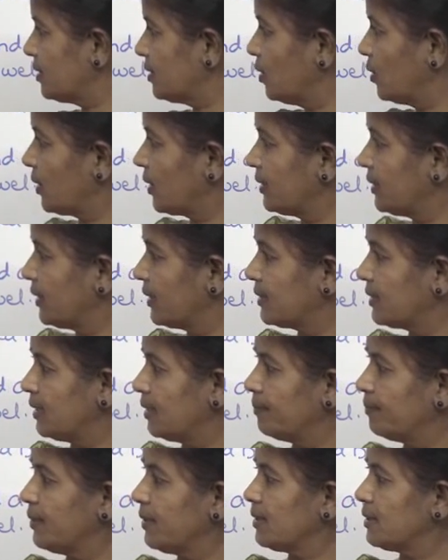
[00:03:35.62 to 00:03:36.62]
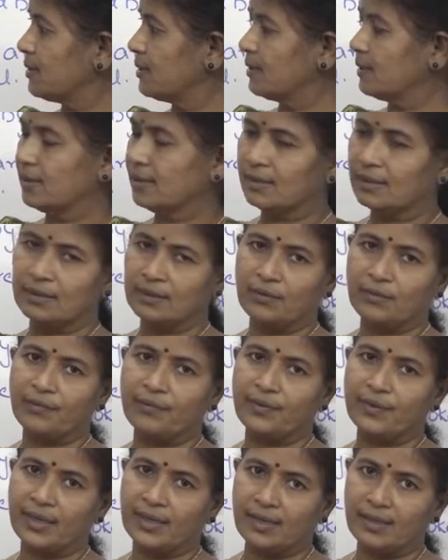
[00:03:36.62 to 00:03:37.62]
Look at the examples:
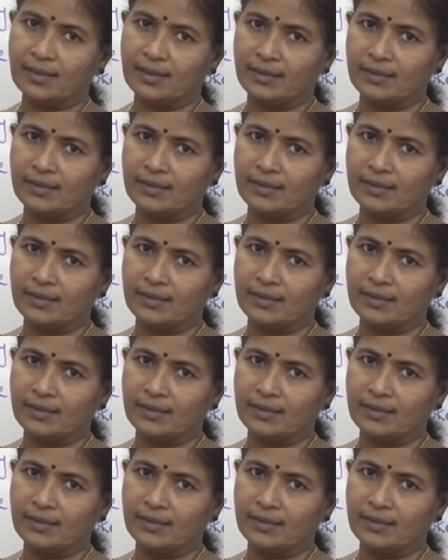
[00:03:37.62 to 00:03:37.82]
free,